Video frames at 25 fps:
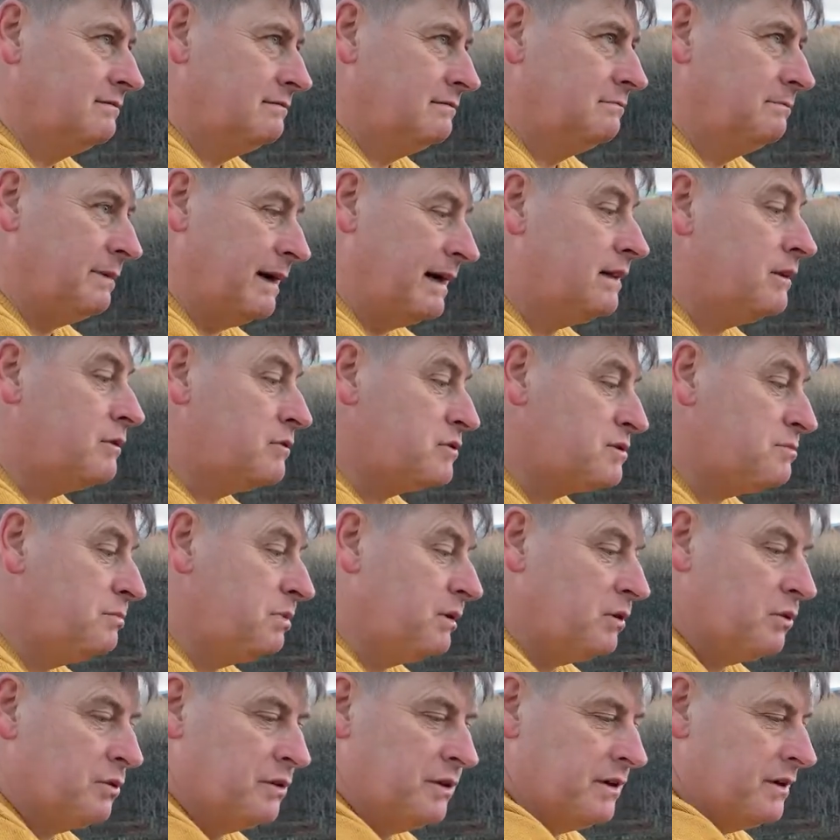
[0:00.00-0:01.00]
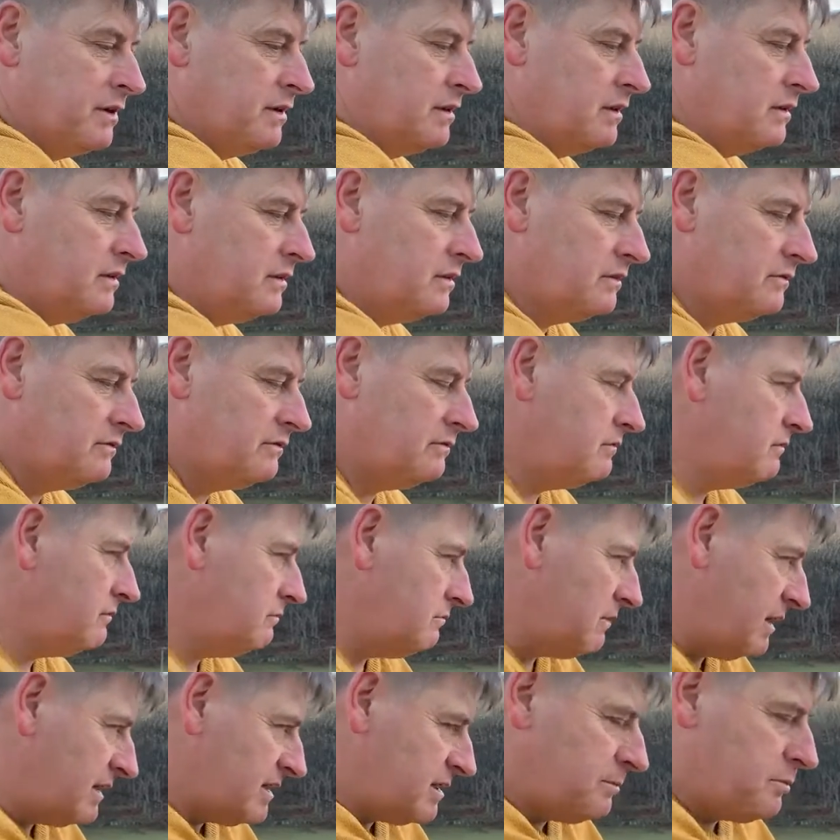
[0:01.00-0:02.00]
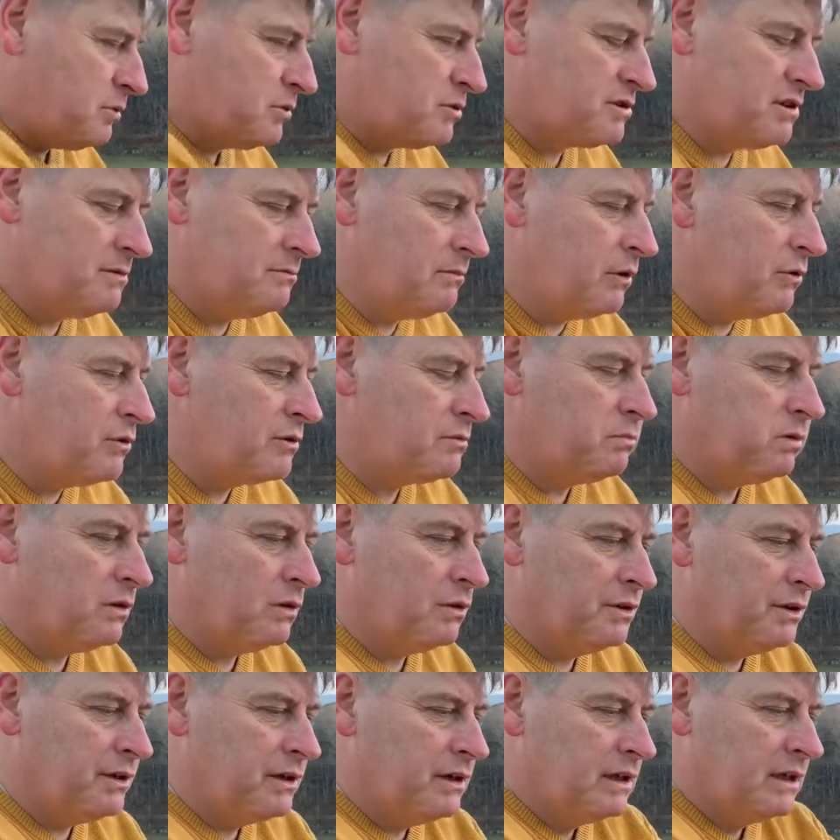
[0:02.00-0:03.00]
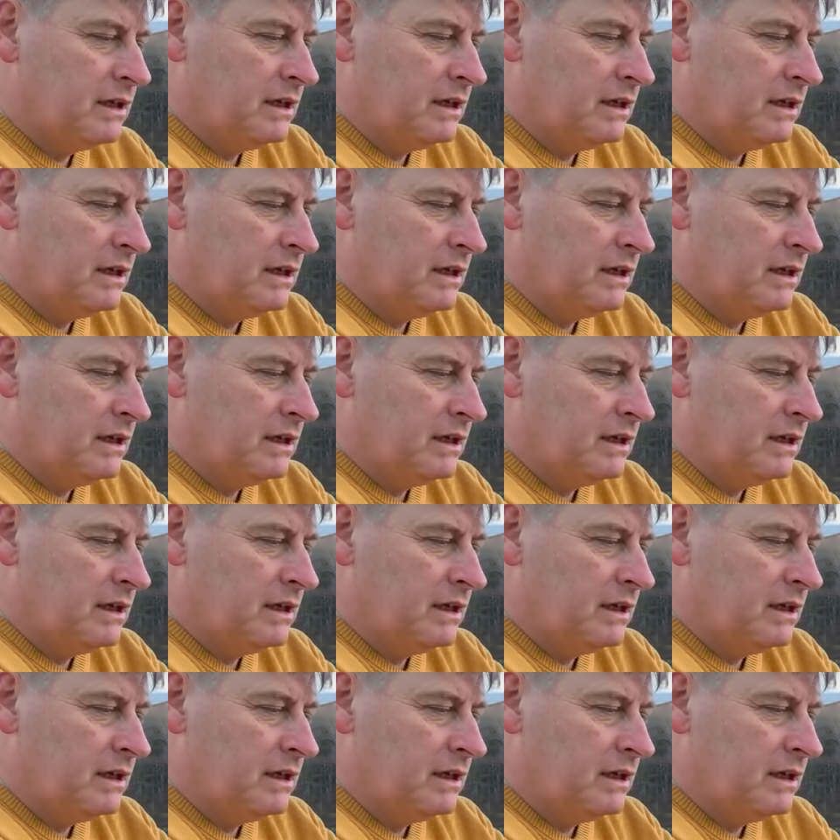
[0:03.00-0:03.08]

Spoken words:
bellows blown as opposed to mouth blown.